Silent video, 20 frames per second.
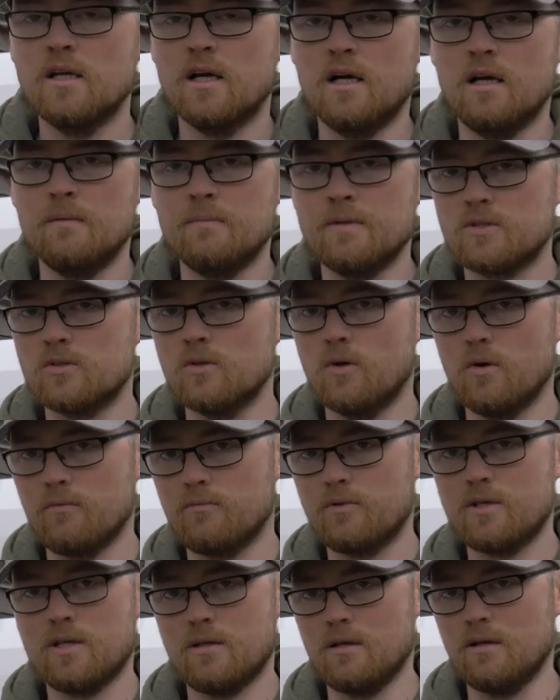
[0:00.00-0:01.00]
It's not
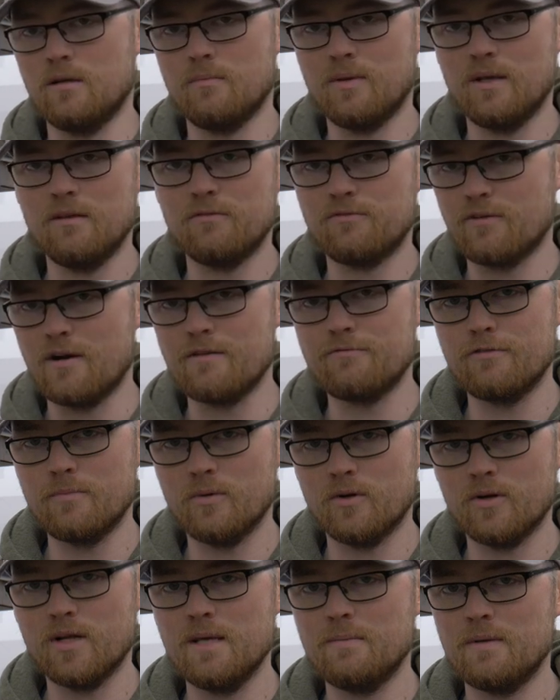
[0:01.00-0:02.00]
going to be for
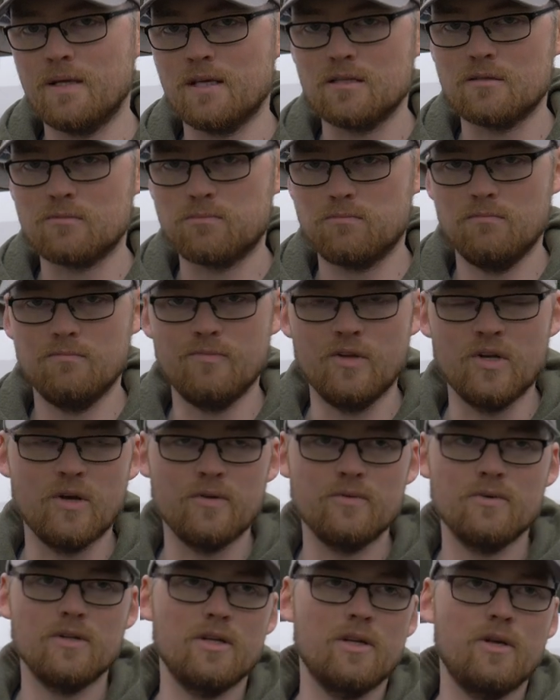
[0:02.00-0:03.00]
everybody because, you
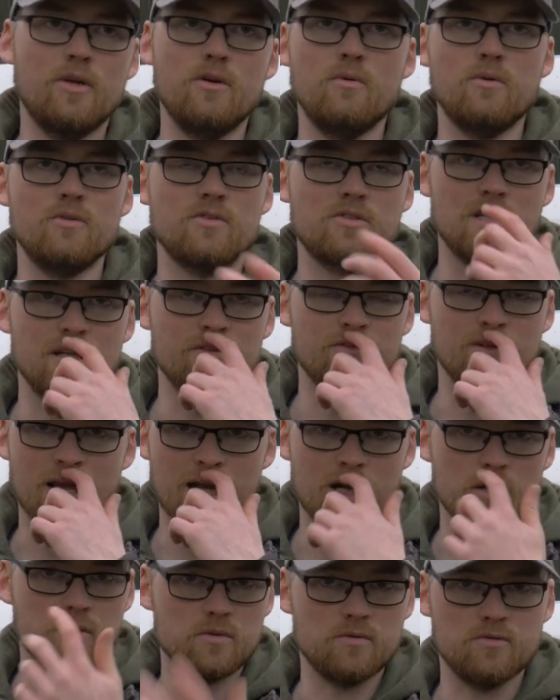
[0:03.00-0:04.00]
know, who wants to live in a
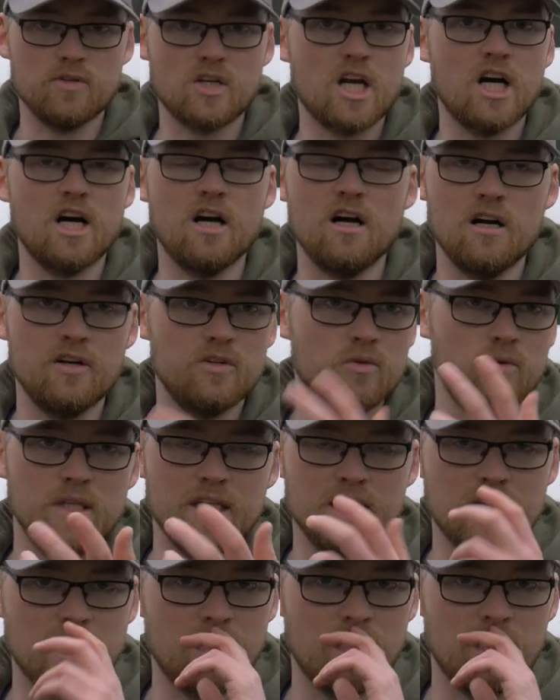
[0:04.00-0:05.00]
house with a car, an
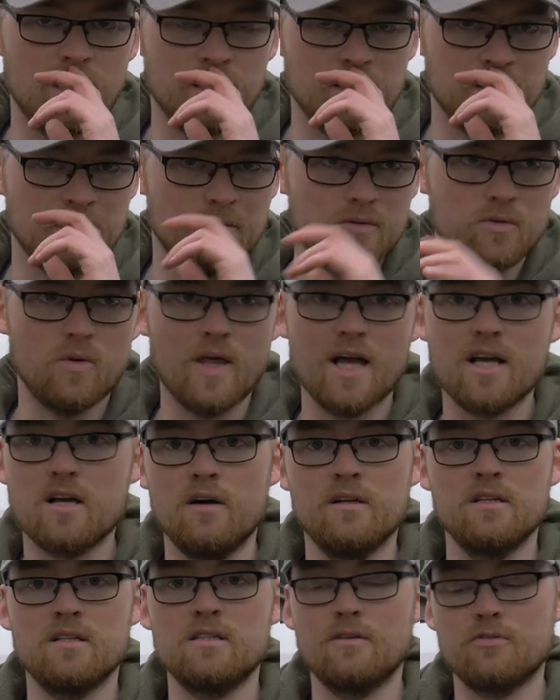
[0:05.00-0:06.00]
oily car, you know, and all that
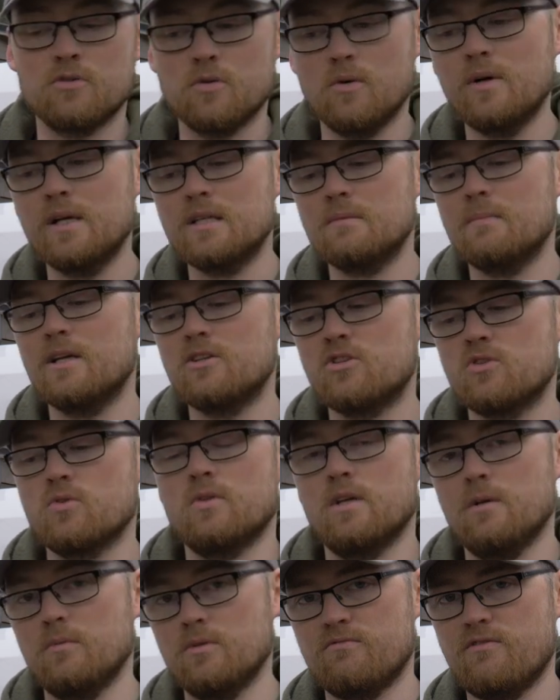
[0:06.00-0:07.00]
kind of stuff. So I always made sure
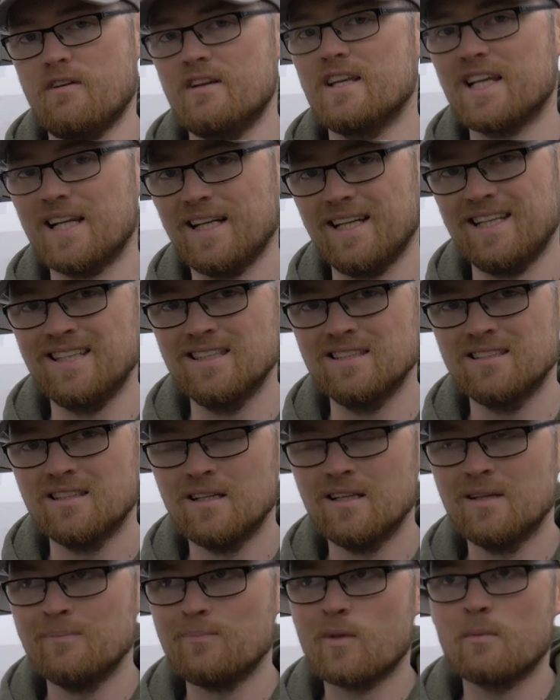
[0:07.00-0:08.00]
that it was very clean
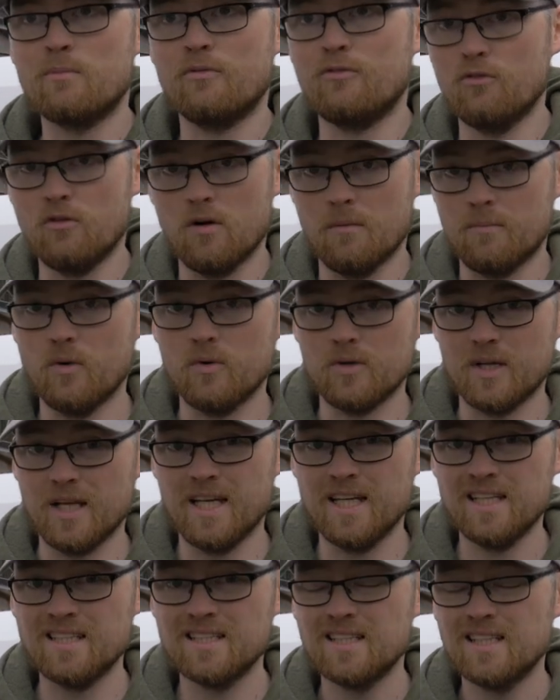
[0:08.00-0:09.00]
before I bought it
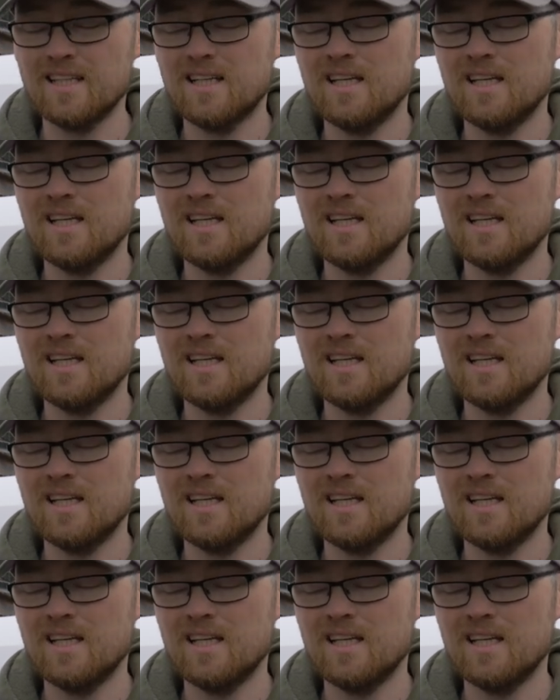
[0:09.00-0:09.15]
in.